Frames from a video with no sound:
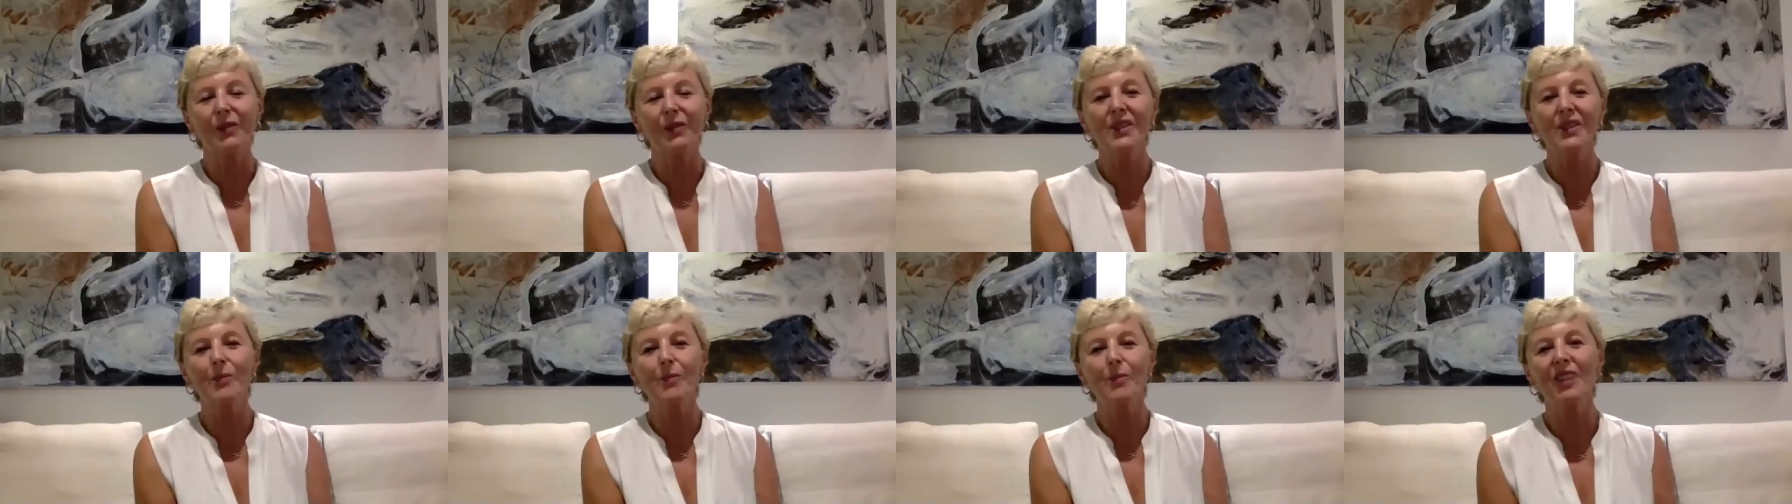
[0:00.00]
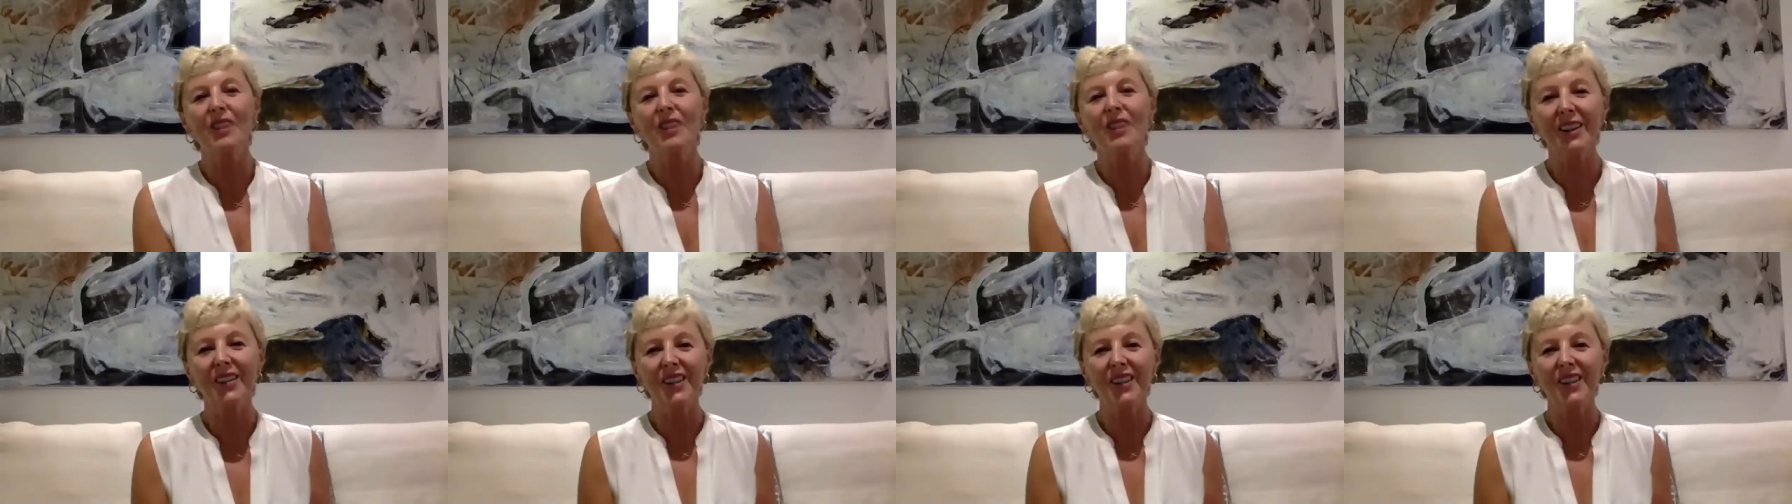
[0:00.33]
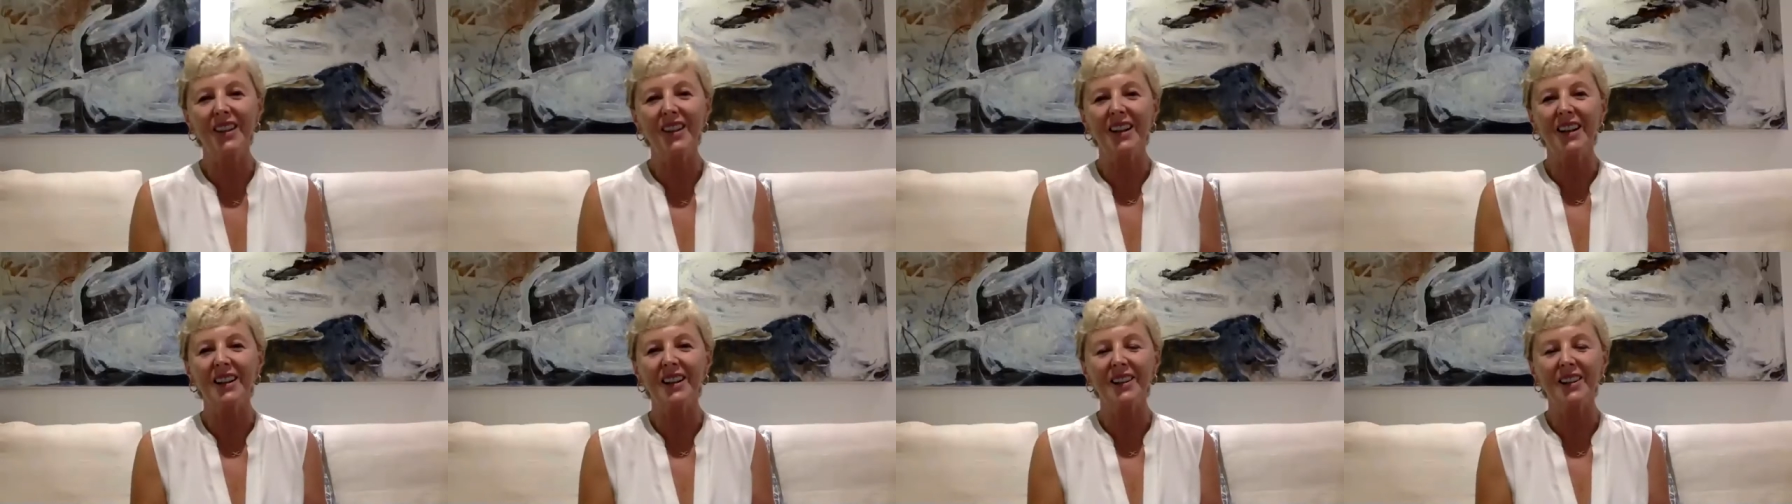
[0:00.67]
I think,
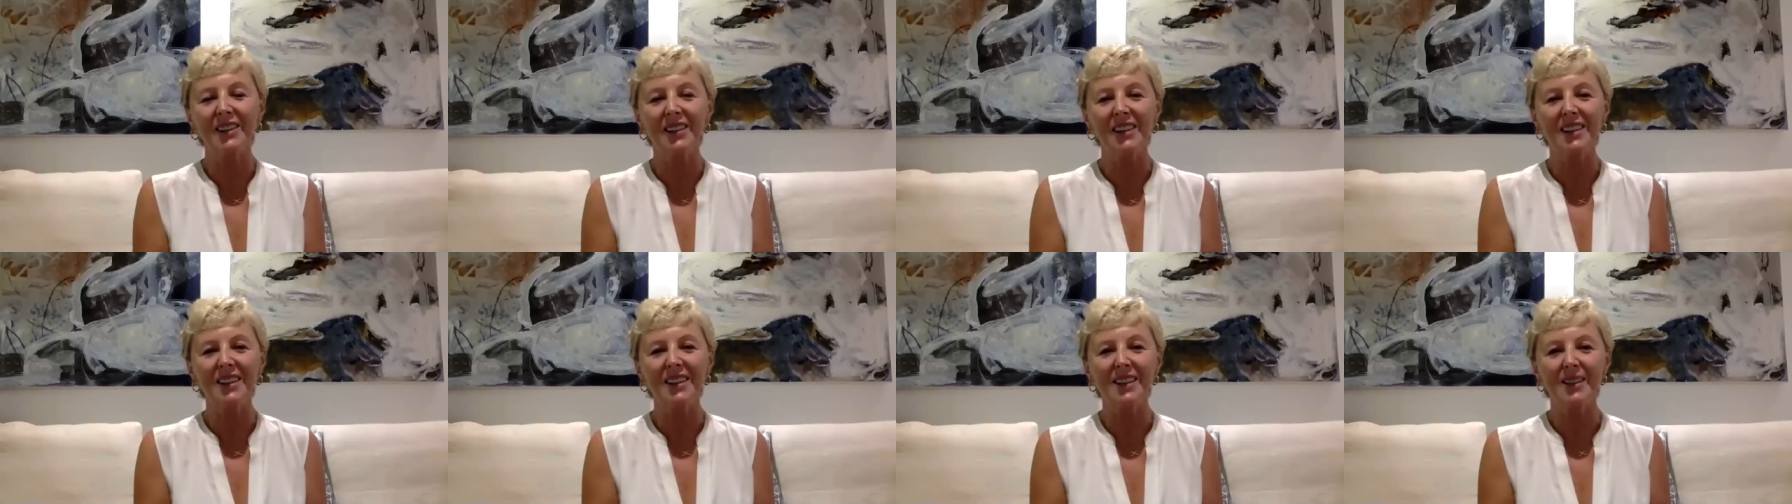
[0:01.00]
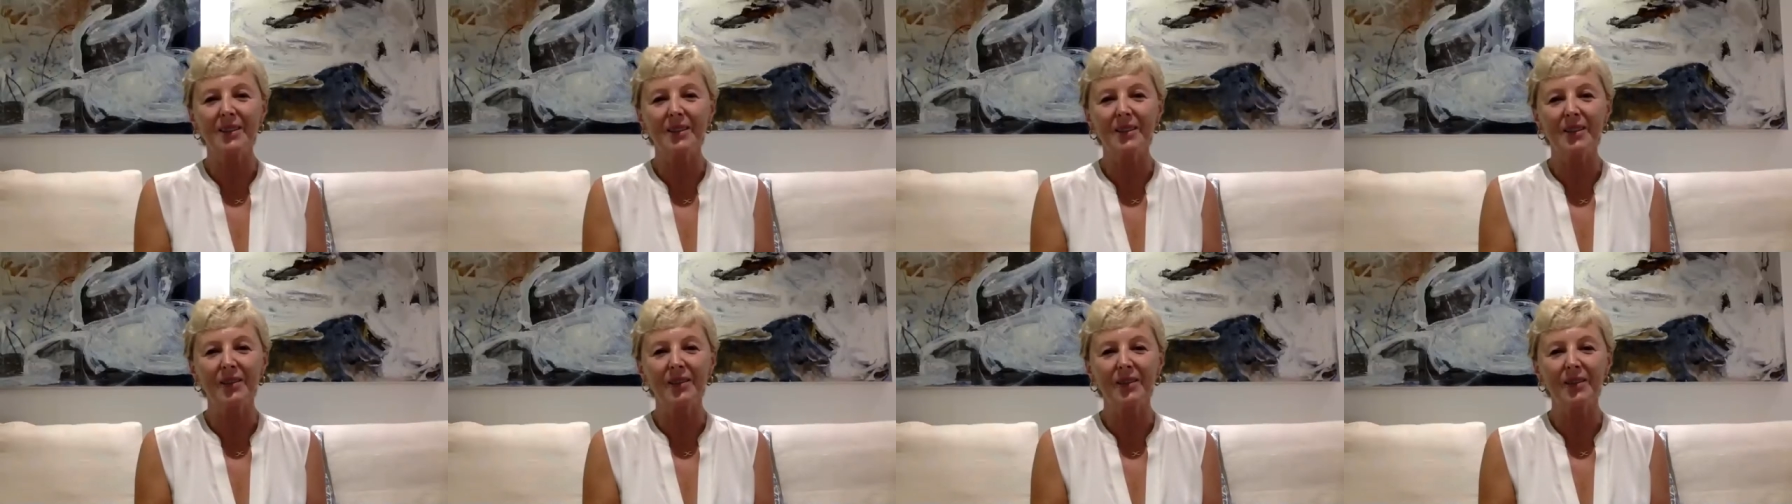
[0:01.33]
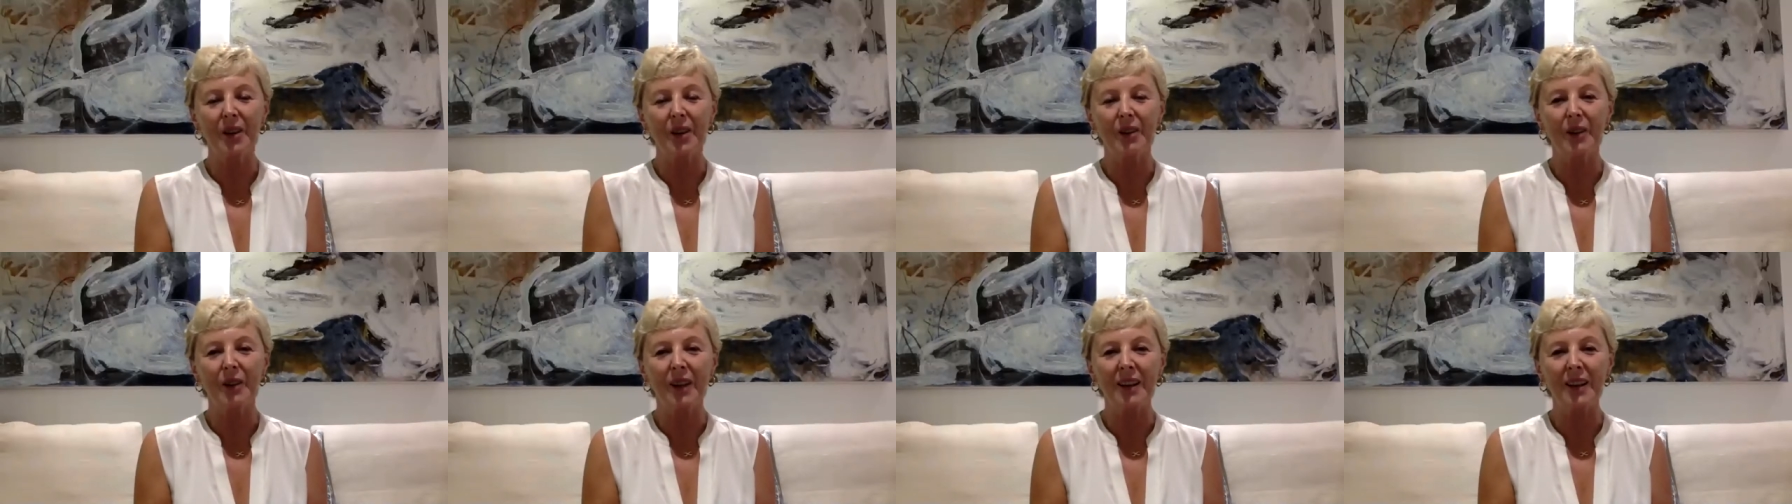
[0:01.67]
is
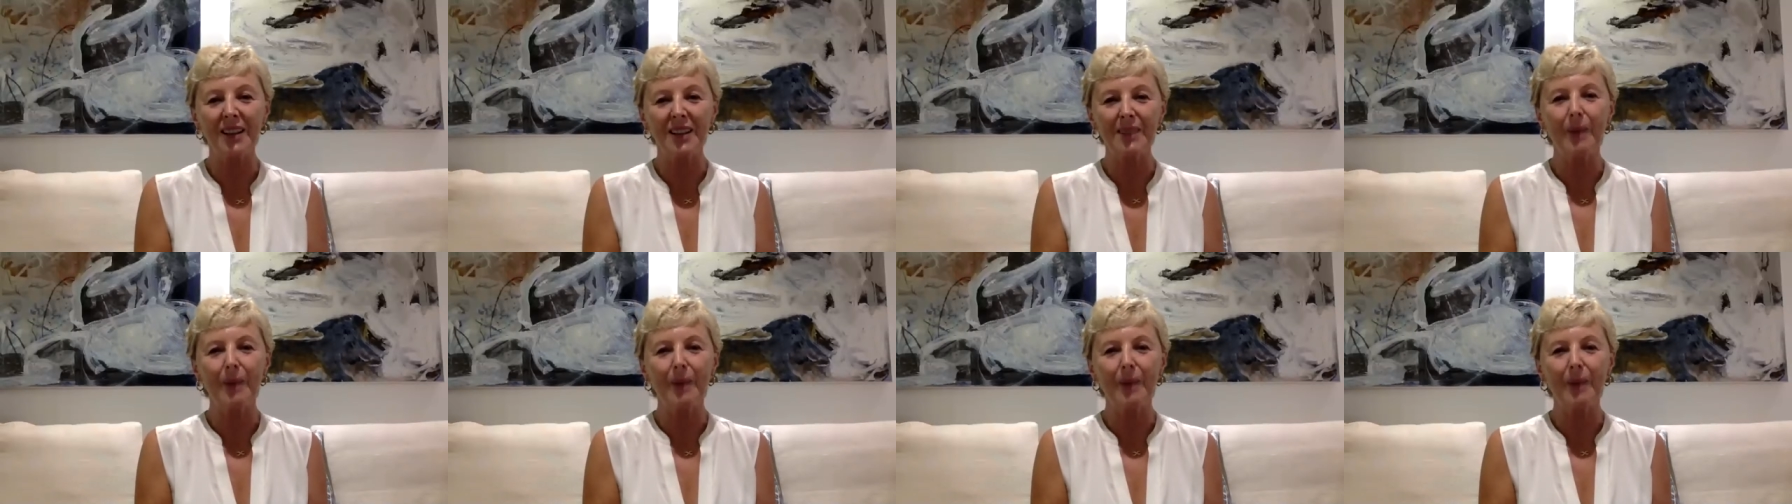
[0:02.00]
a great